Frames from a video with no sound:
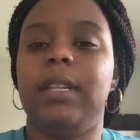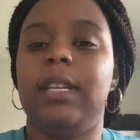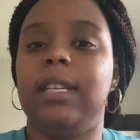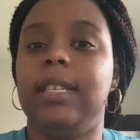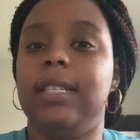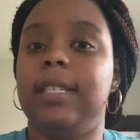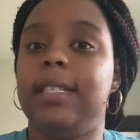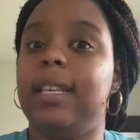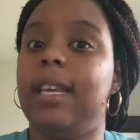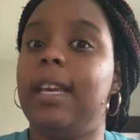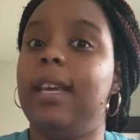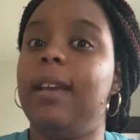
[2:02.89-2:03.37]
to
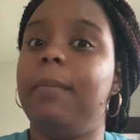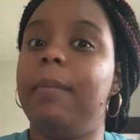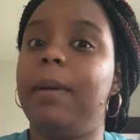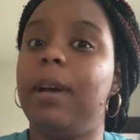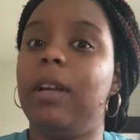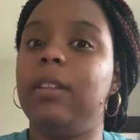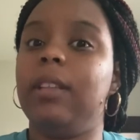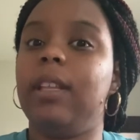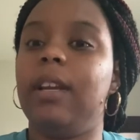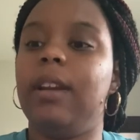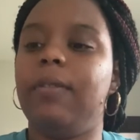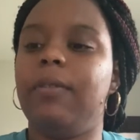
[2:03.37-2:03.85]
say
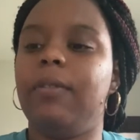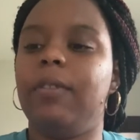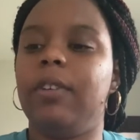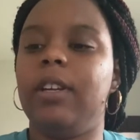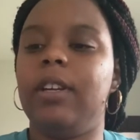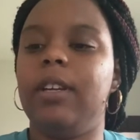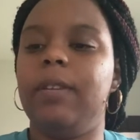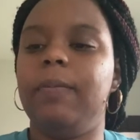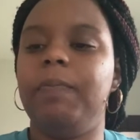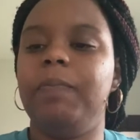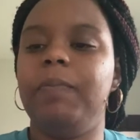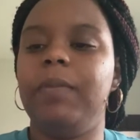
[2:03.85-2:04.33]
about that
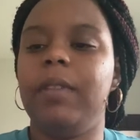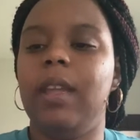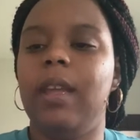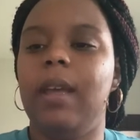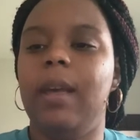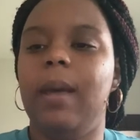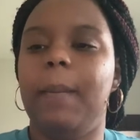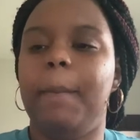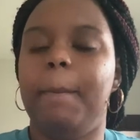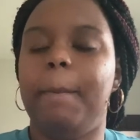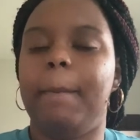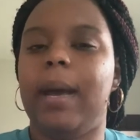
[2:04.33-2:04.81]
friend,
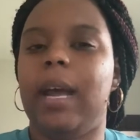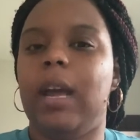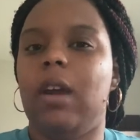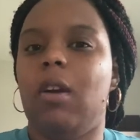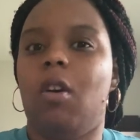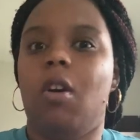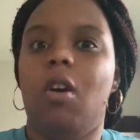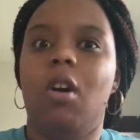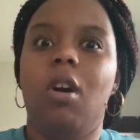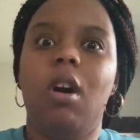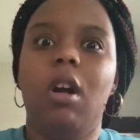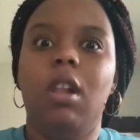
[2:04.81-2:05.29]
might
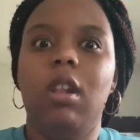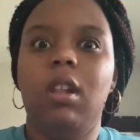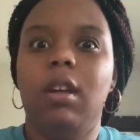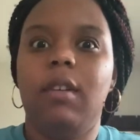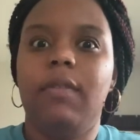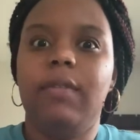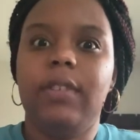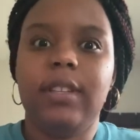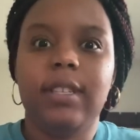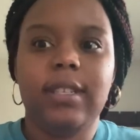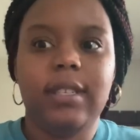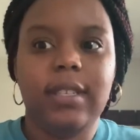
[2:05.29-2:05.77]
all
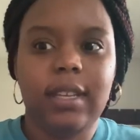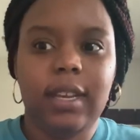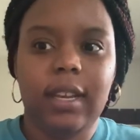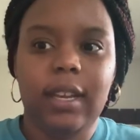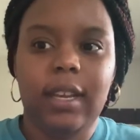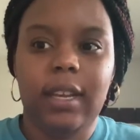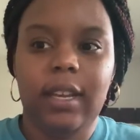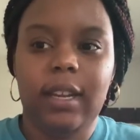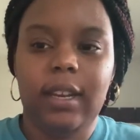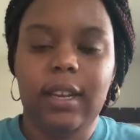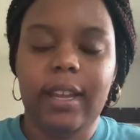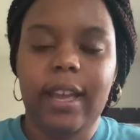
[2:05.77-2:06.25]
of a
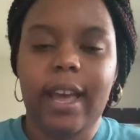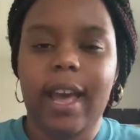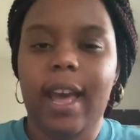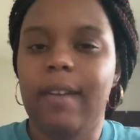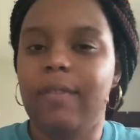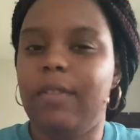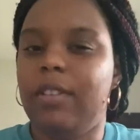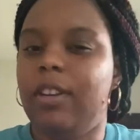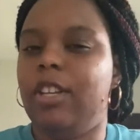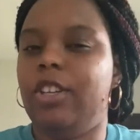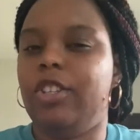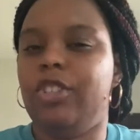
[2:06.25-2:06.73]
sudden
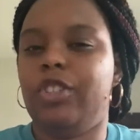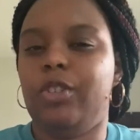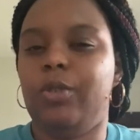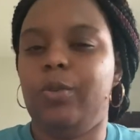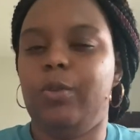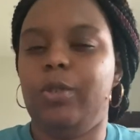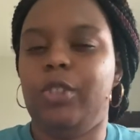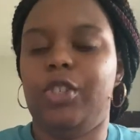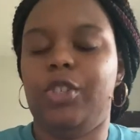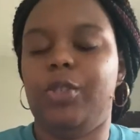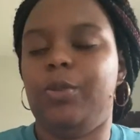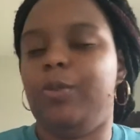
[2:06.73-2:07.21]
have an issue
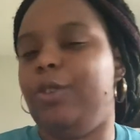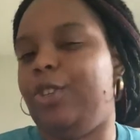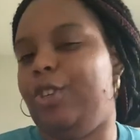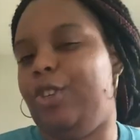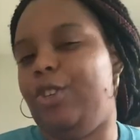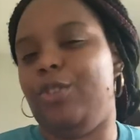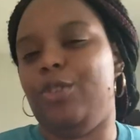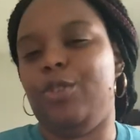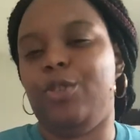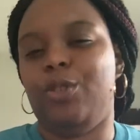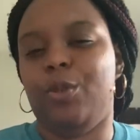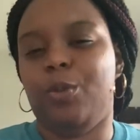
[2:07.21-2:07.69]
with you, and
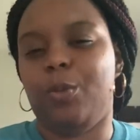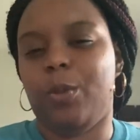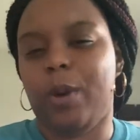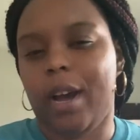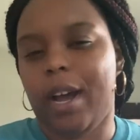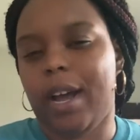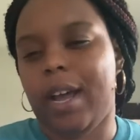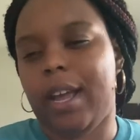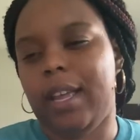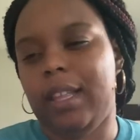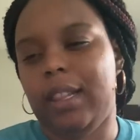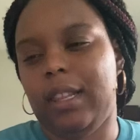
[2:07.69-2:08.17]
you don't know
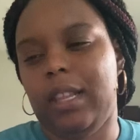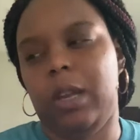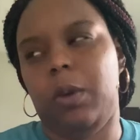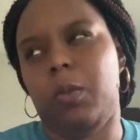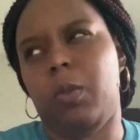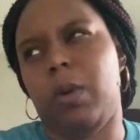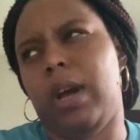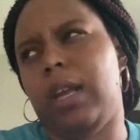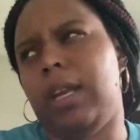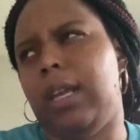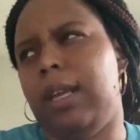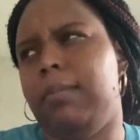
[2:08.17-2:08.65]
why, like,
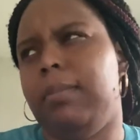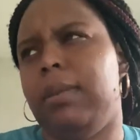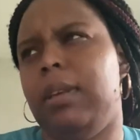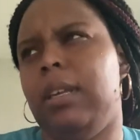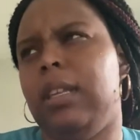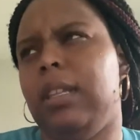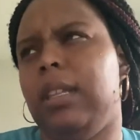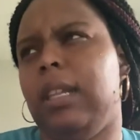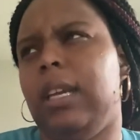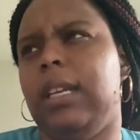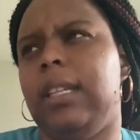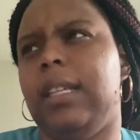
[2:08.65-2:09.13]
why they
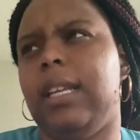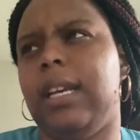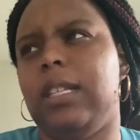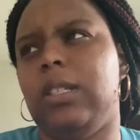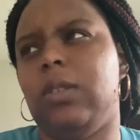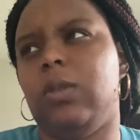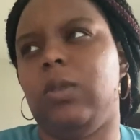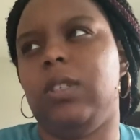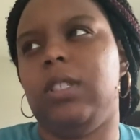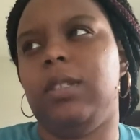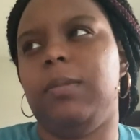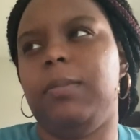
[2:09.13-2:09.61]
being like that
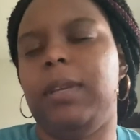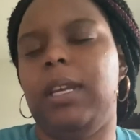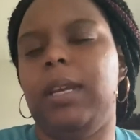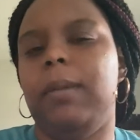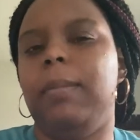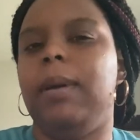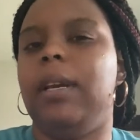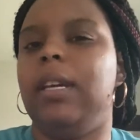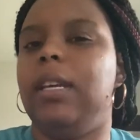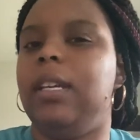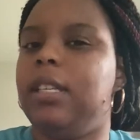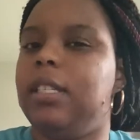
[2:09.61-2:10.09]
towards me,
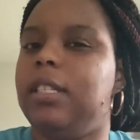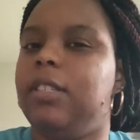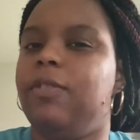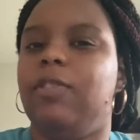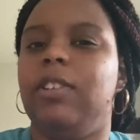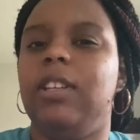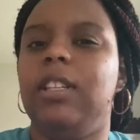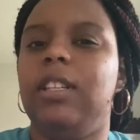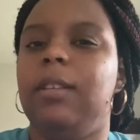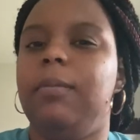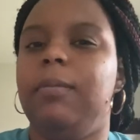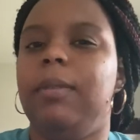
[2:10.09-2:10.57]
but it's
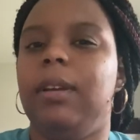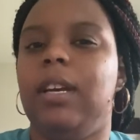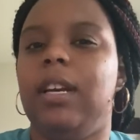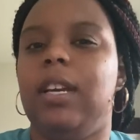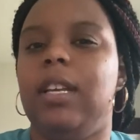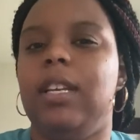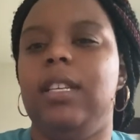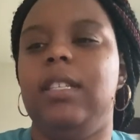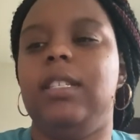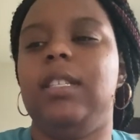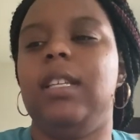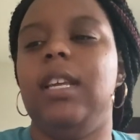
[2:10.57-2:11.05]
really
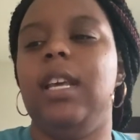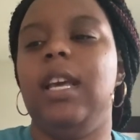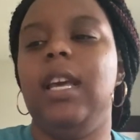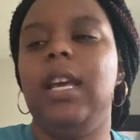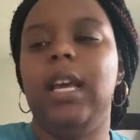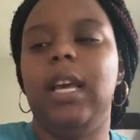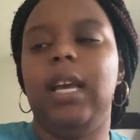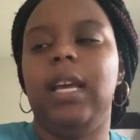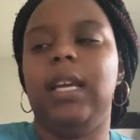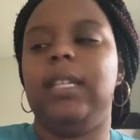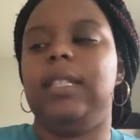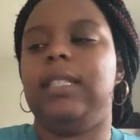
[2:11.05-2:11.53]
because
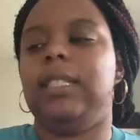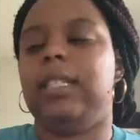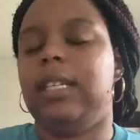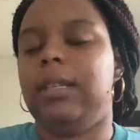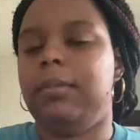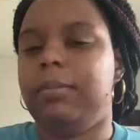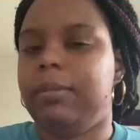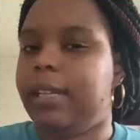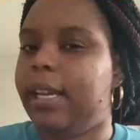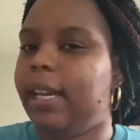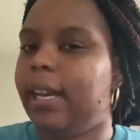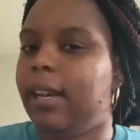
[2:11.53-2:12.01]

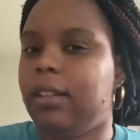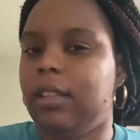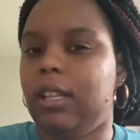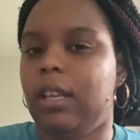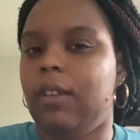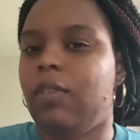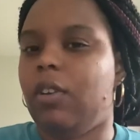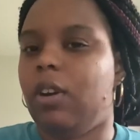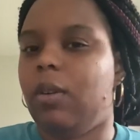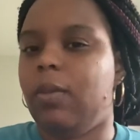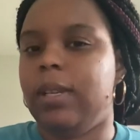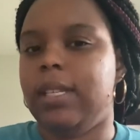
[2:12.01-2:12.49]
deep down,
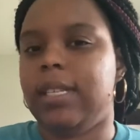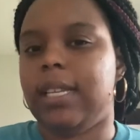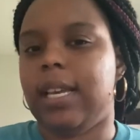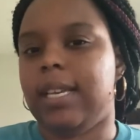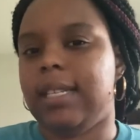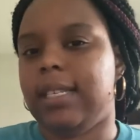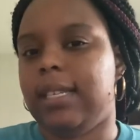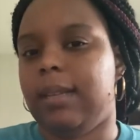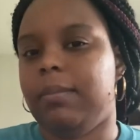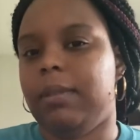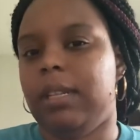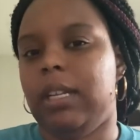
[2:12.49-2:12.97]
they've always
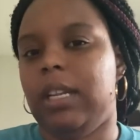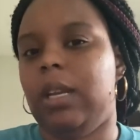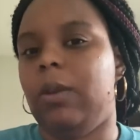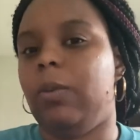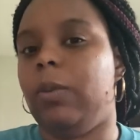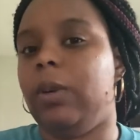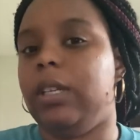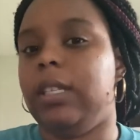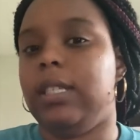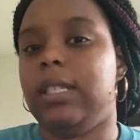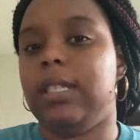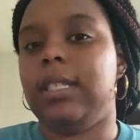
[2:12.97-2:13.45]
had something they
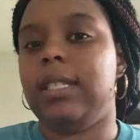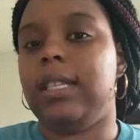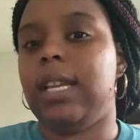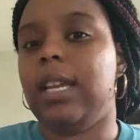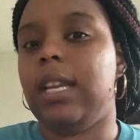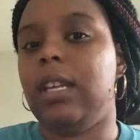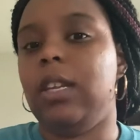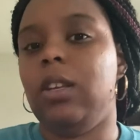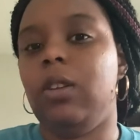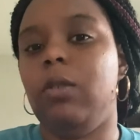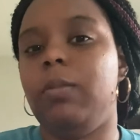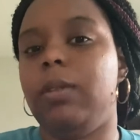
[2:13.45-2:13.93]
wanted to say
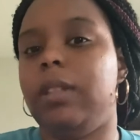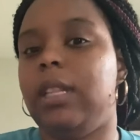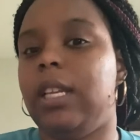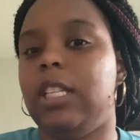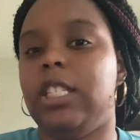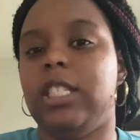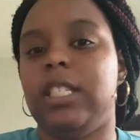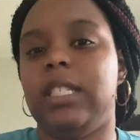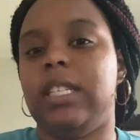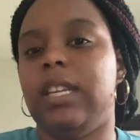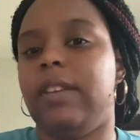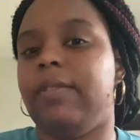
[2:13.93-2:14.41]
to you, but they
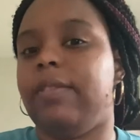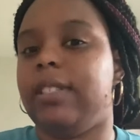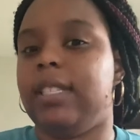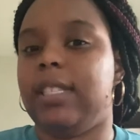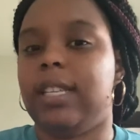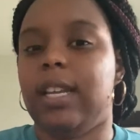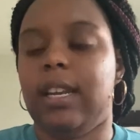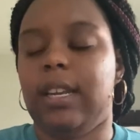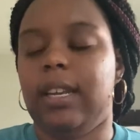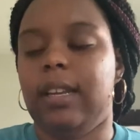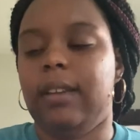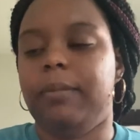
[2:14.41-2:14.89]
just never
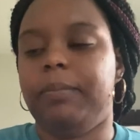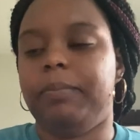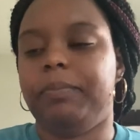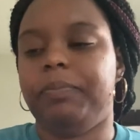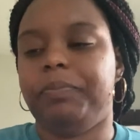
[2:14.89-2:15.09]
said it.